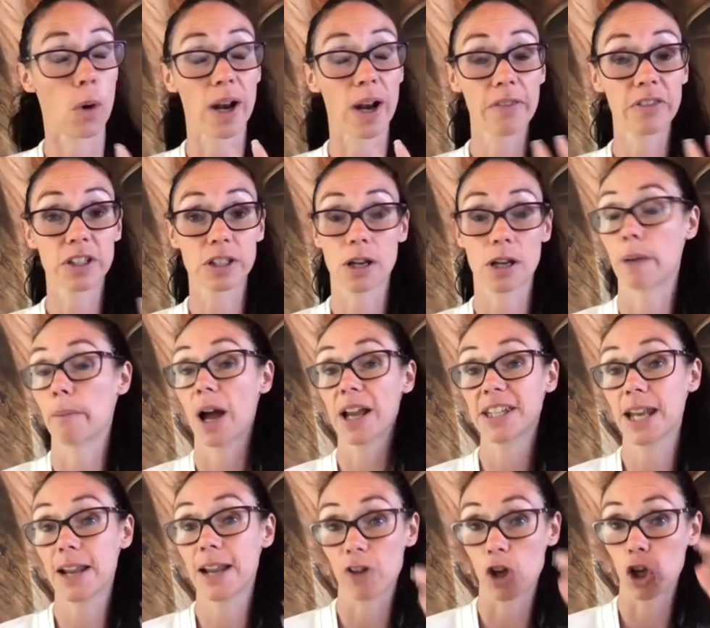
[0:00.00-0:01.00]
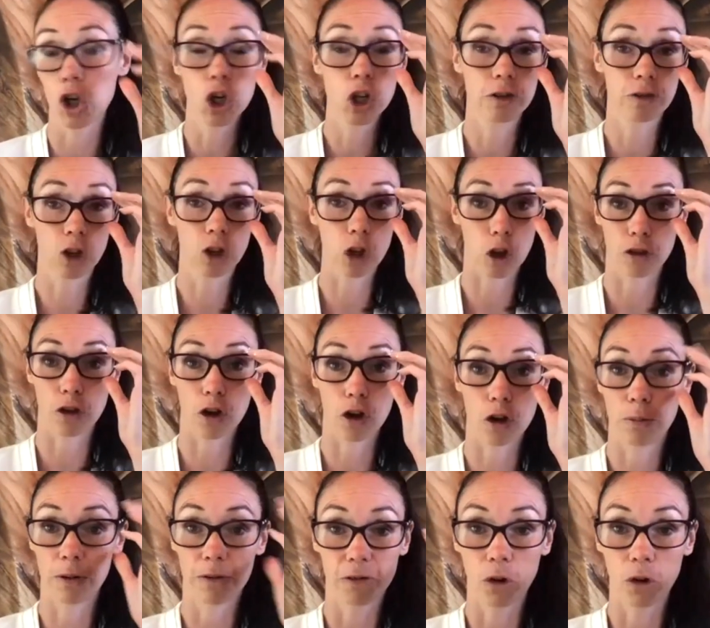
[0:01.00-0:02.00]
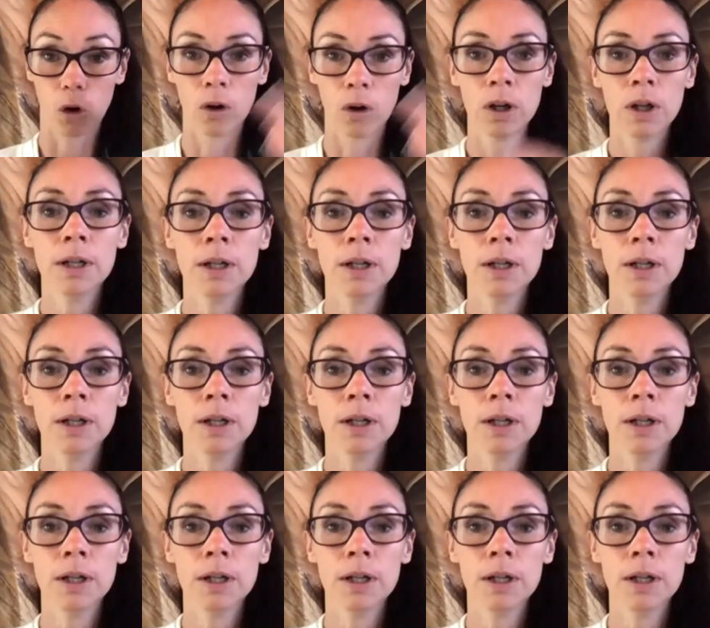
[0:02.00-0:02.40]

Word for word: And at the time, I'd never heard of Klotho before.